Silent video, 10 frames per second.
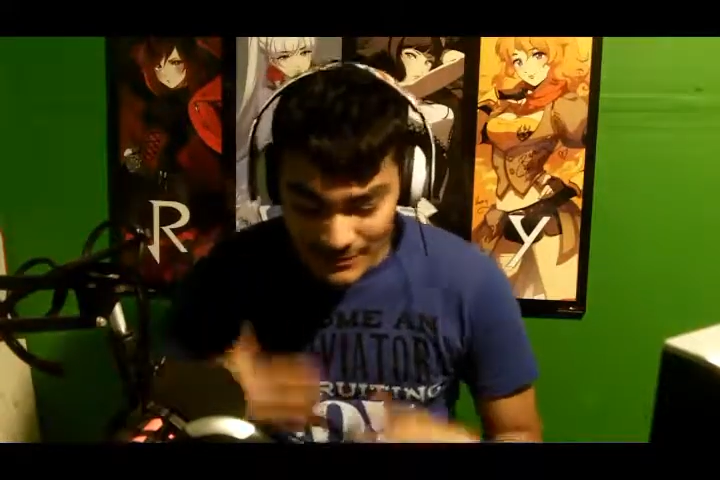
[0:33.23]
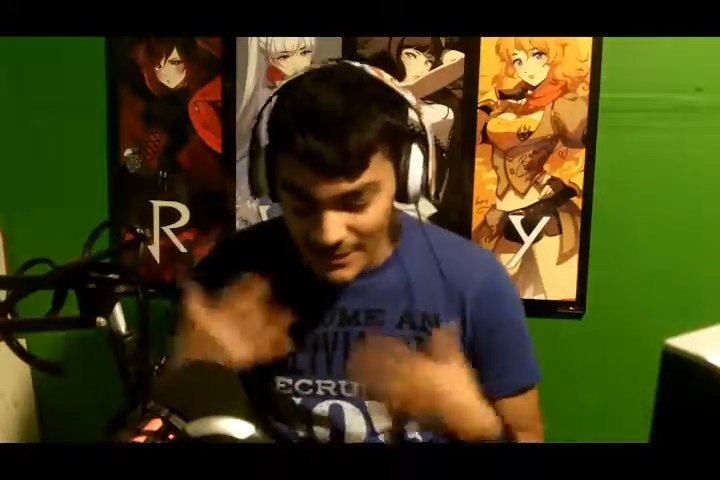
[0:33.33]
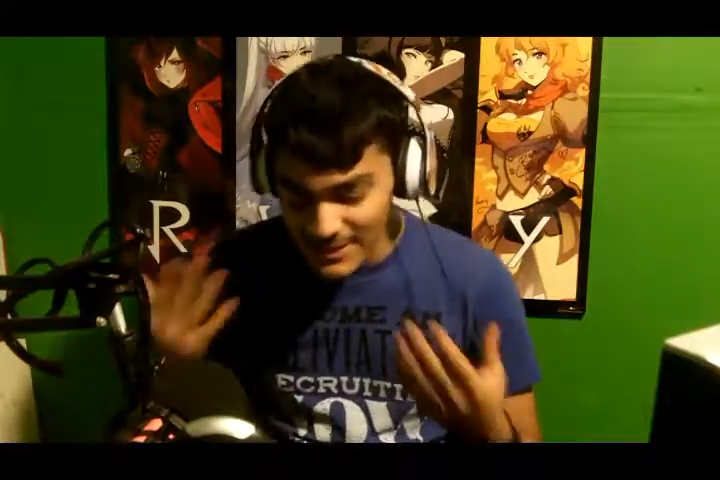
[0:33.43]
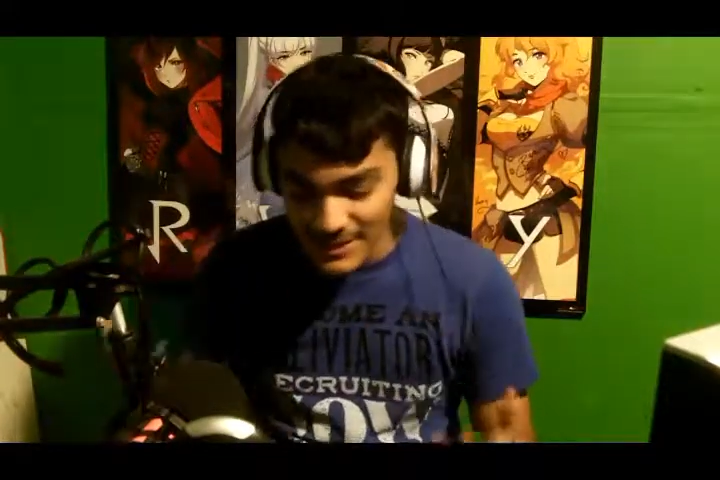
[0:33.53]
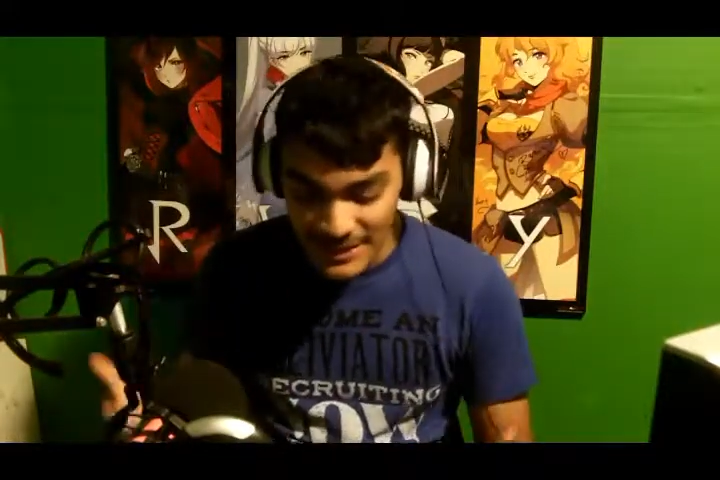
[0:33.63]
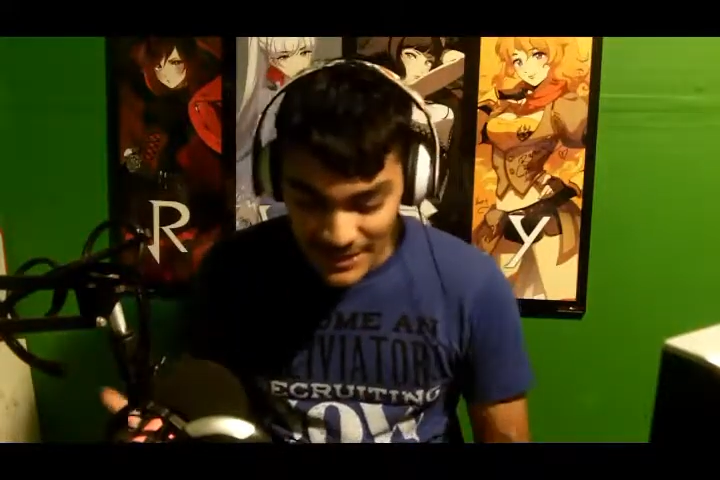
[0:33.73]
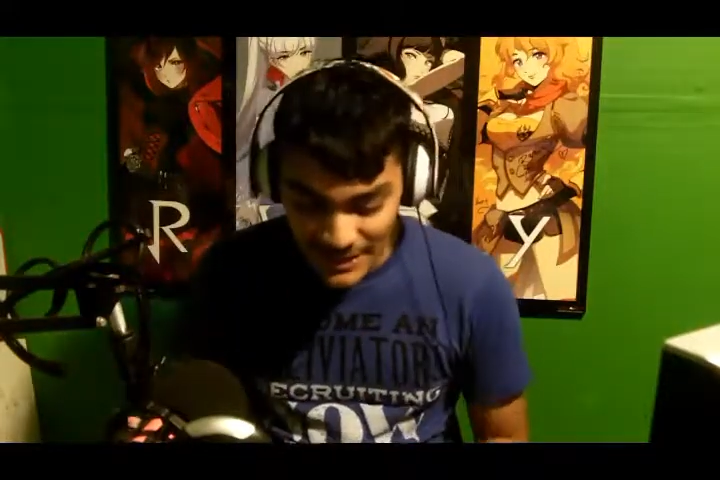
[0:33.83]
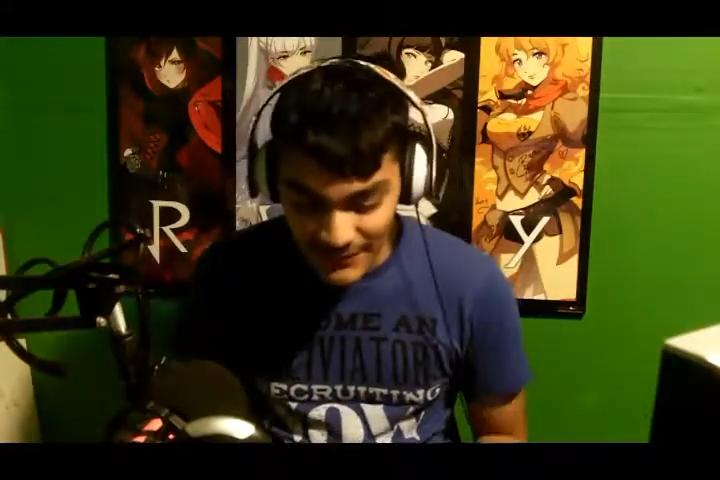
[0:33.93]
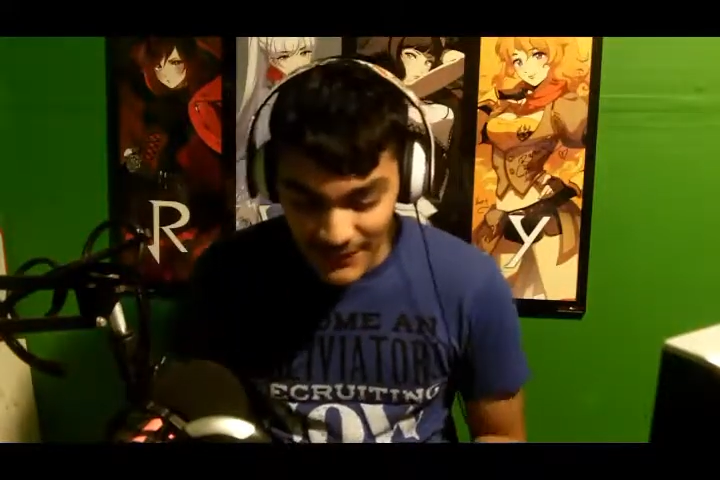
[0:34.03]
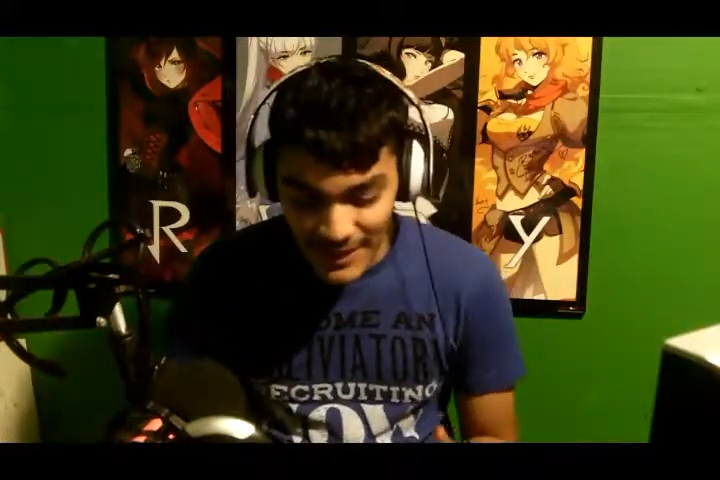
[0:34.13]
basically
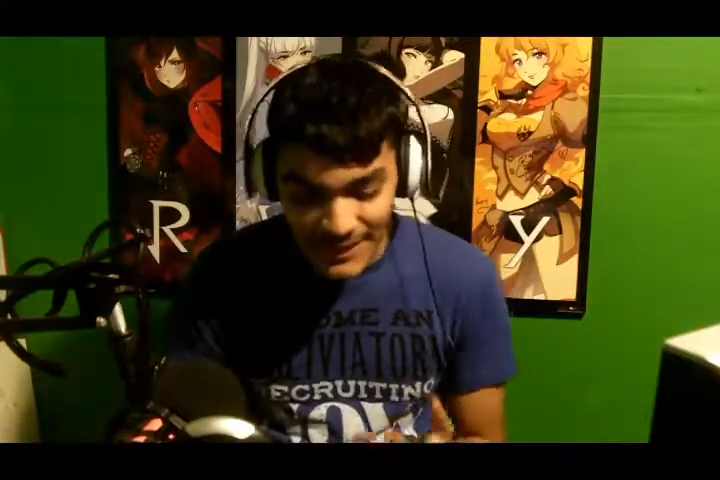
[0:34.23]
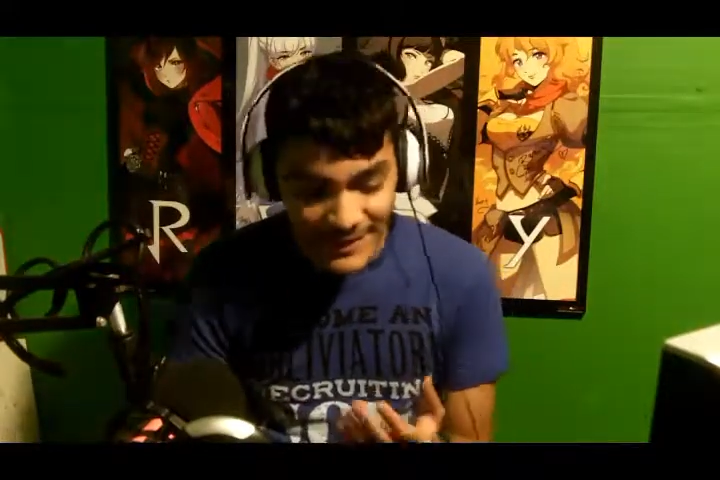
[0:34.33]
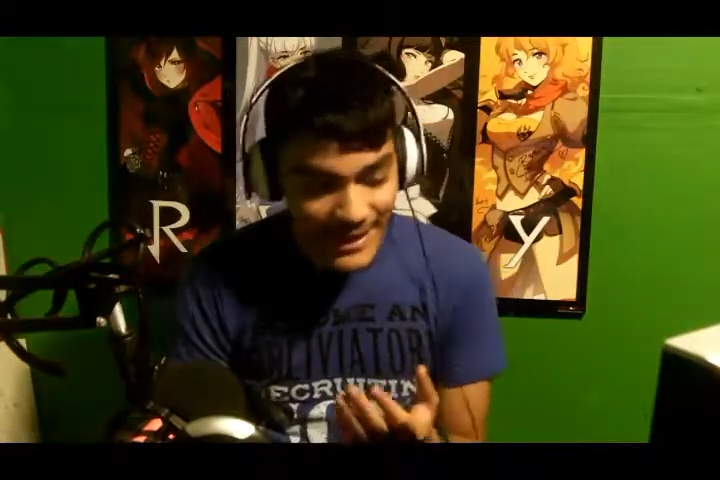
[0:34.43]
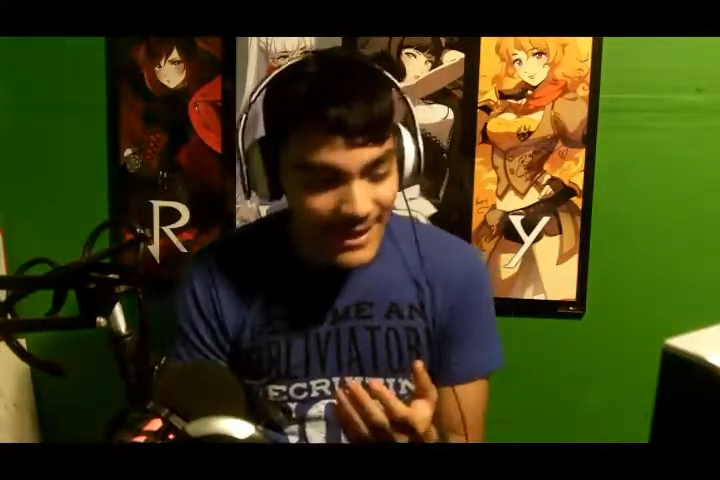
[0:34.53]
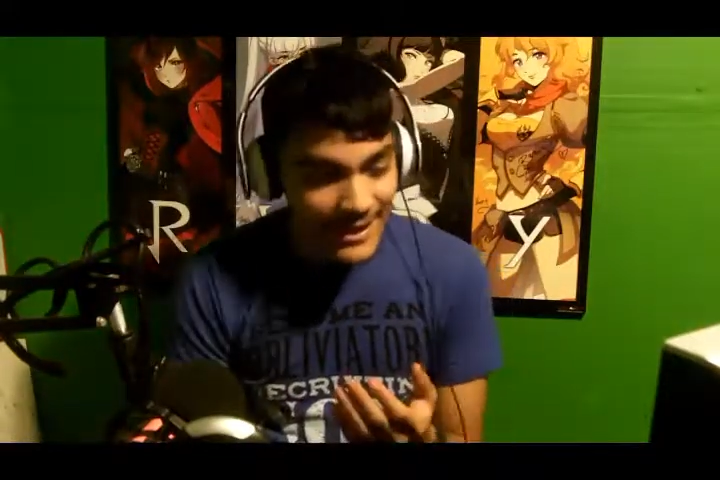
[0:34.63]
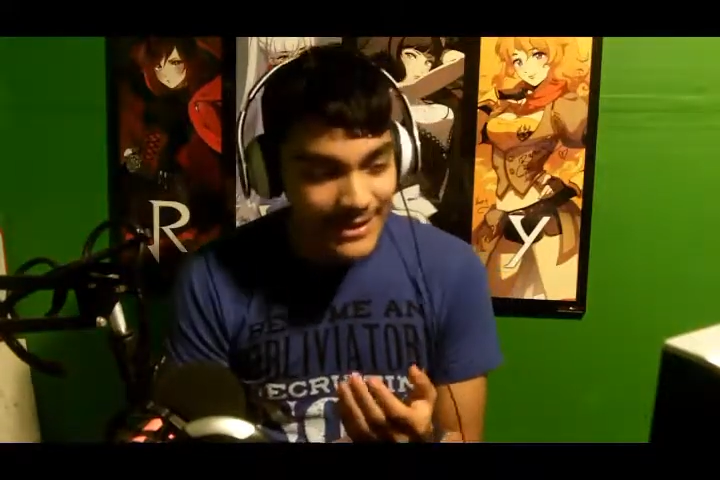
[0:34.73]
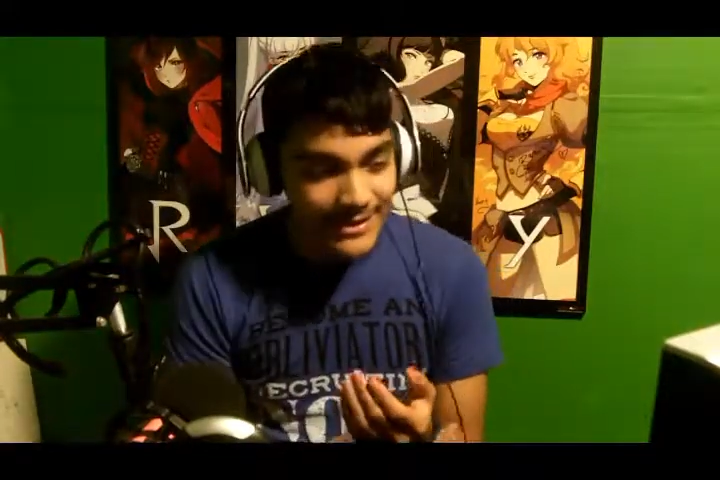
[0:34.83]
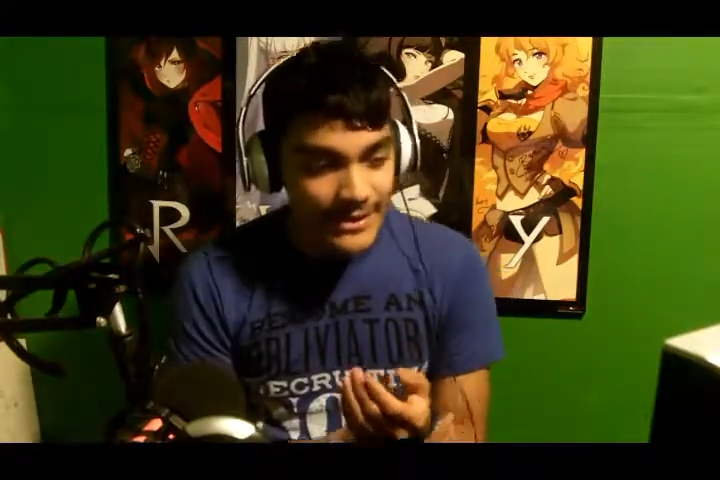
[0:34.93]
justify that